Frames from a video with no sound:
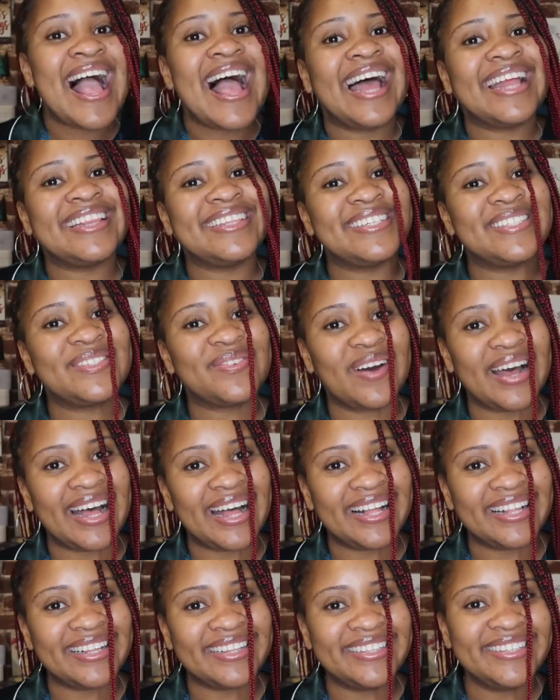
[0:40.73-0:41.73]
And as
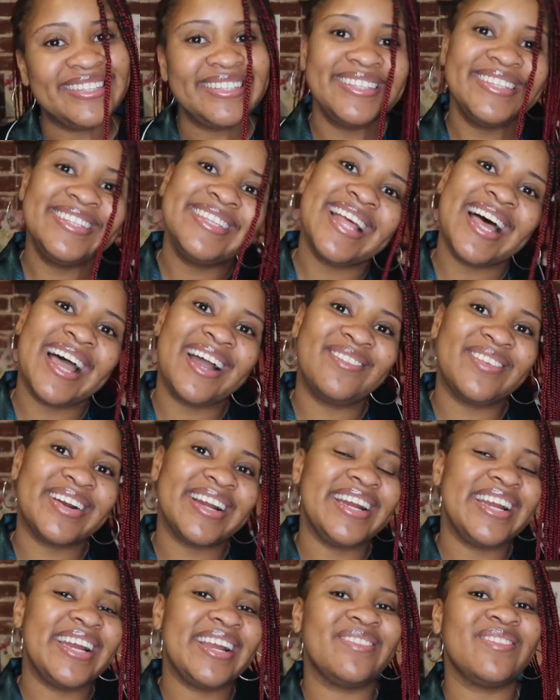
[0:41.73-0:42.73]
well, I'm
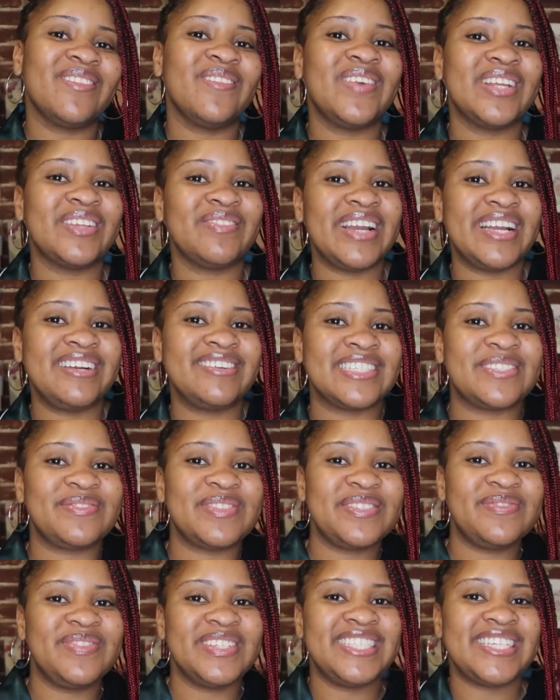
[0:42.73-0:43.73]
wearing one of my
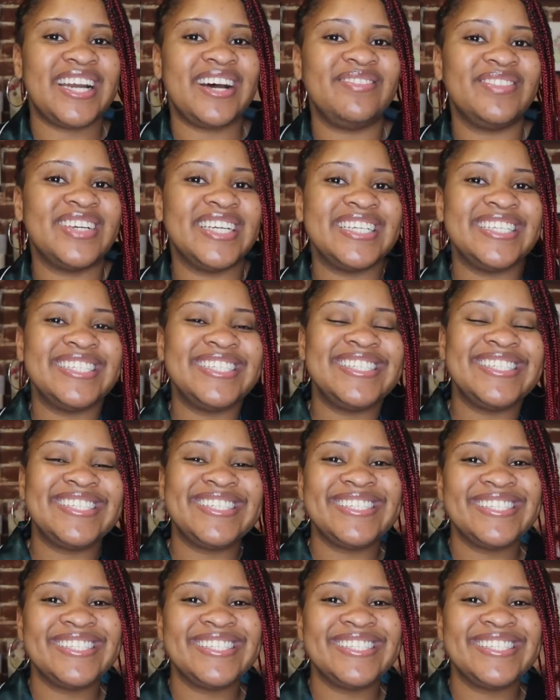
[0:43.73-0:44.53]
Christmas pajamas.